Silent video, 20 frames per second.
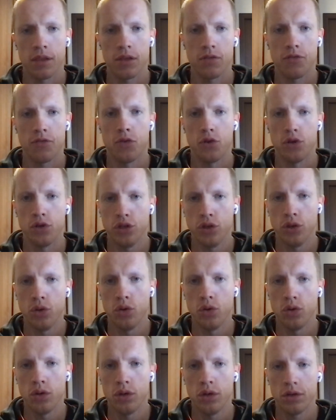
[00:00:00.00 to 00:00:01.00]
for
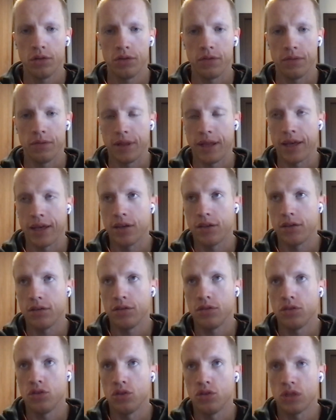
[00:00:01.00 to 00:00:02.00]
you, like
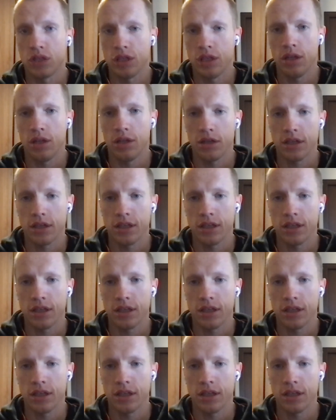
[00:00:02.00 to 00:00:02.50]
you still